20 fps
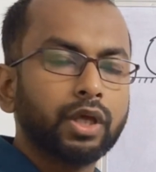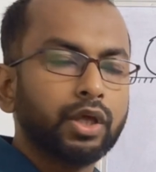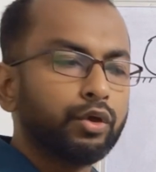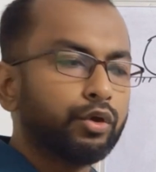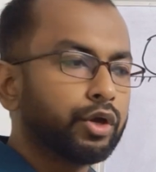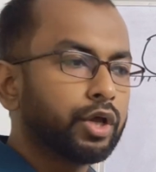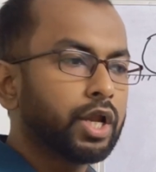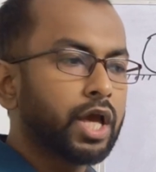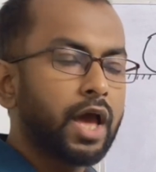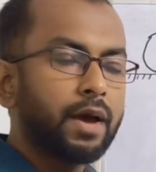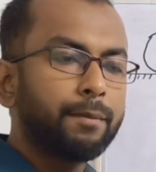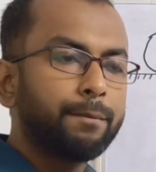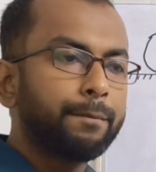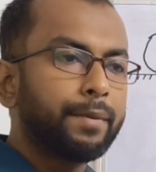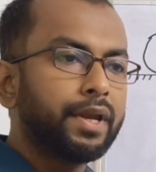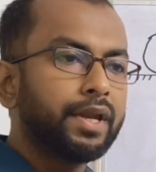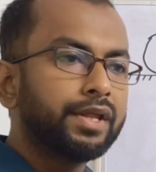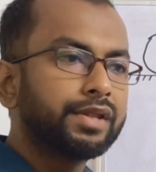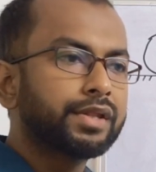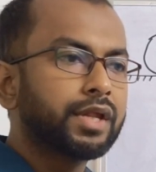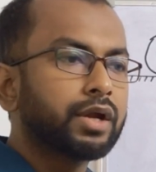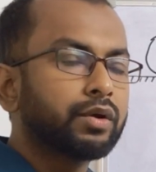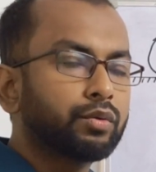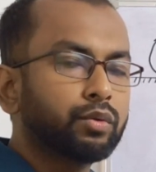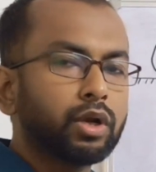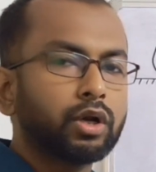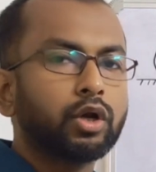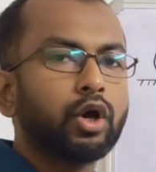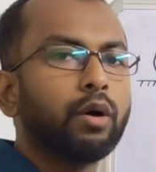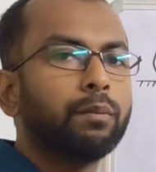You can have many
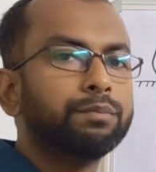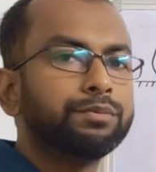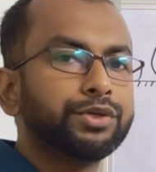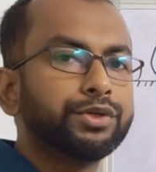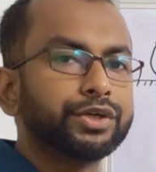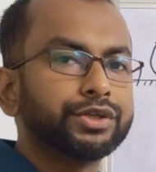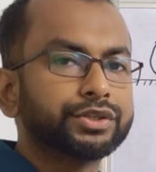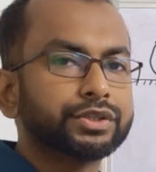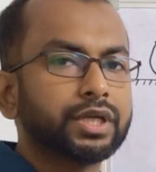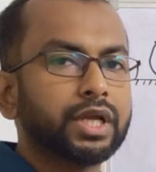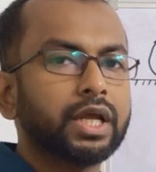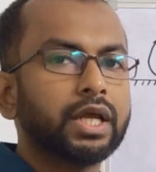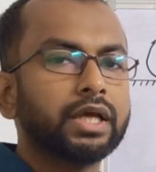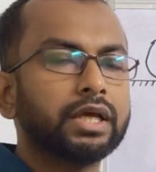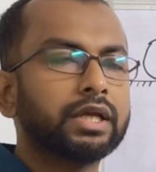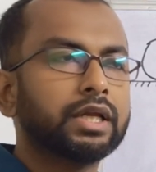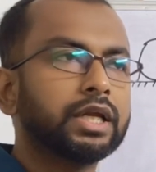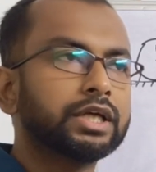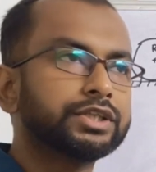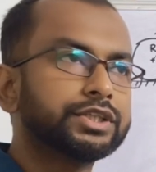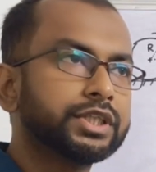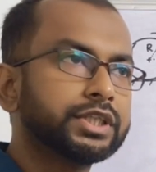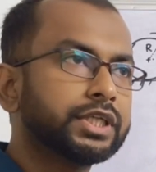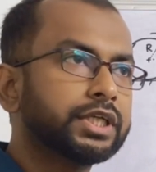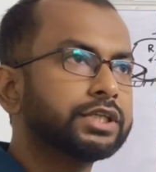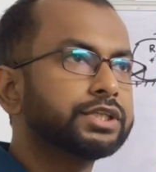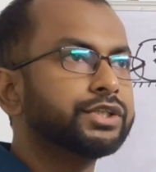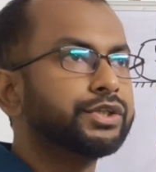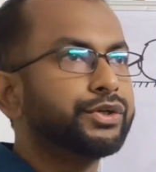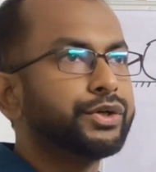circular objects, like let's say there
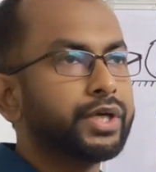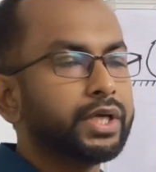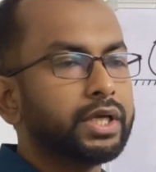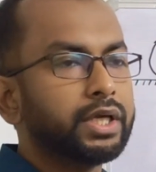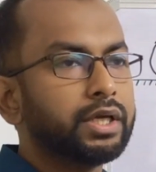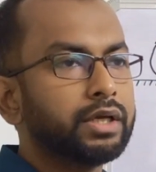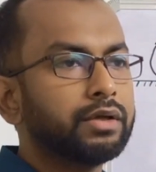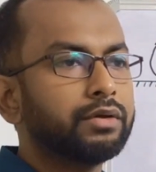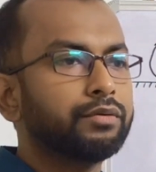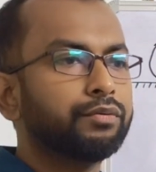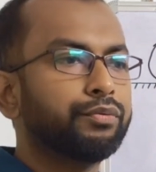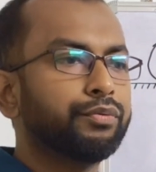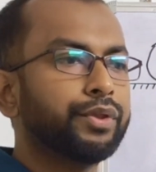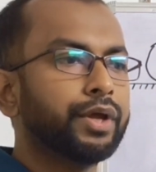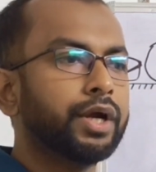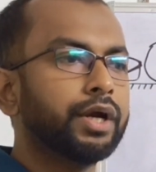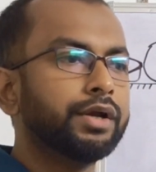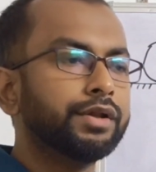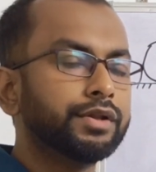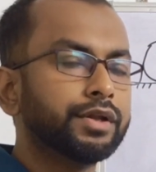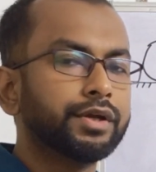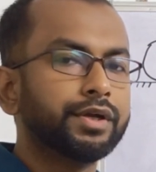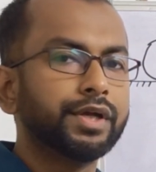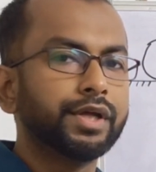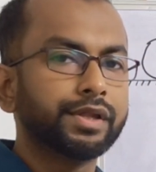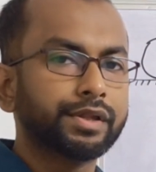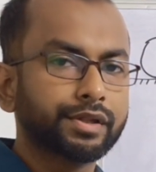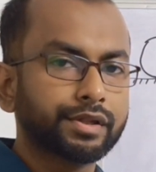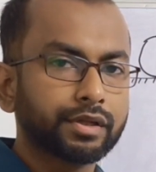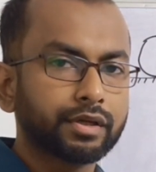is a ring, there is a
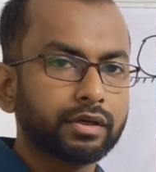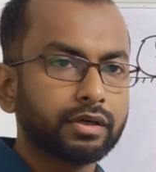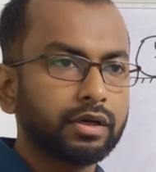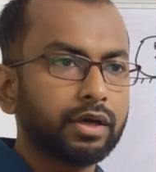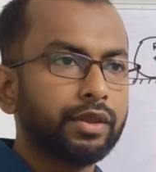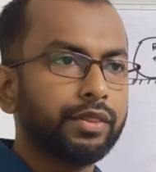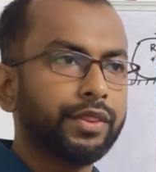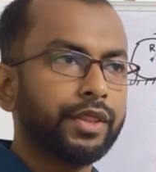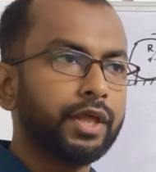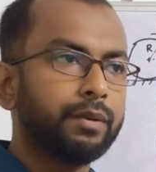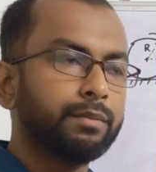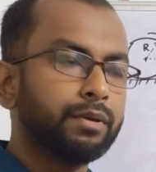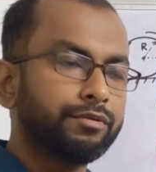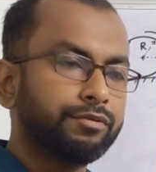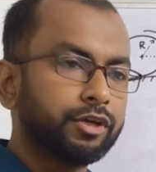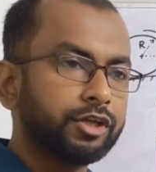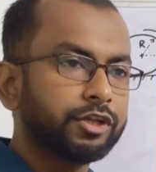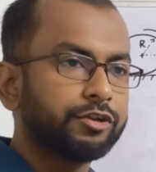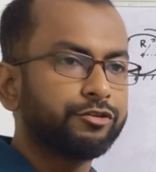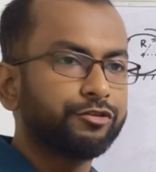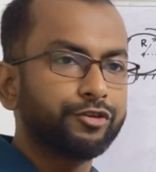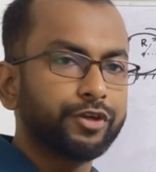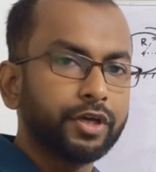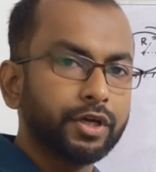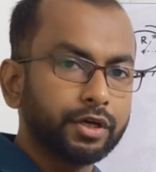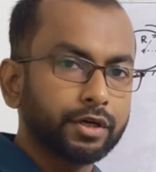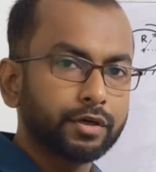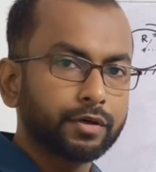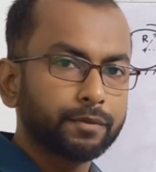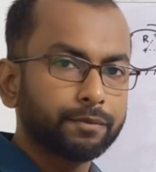disc, there may be a
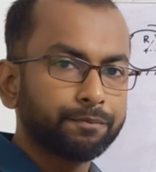sphere.